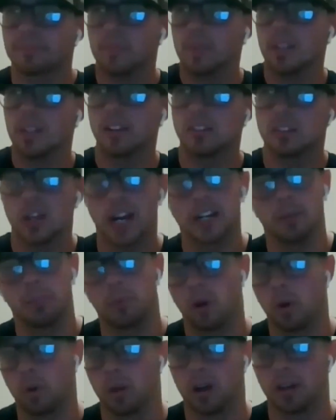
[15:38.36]
tried to
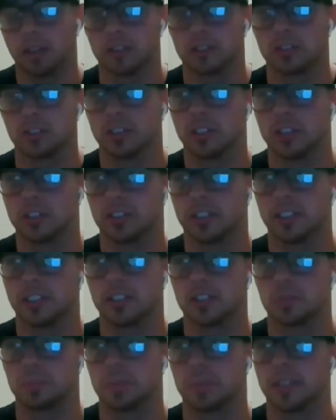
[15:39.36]
prolong the surgery
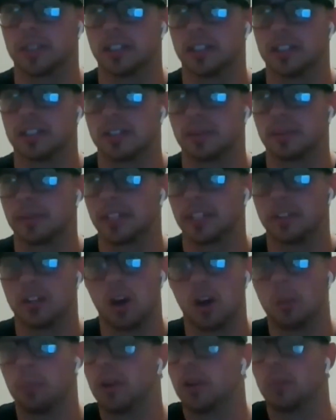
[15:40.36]
just because, I
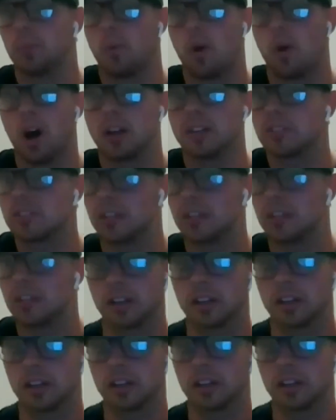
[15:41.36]
mean, nobody wants
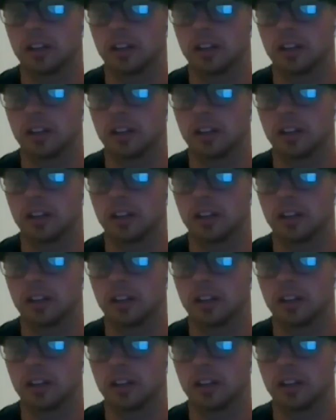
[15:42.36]
to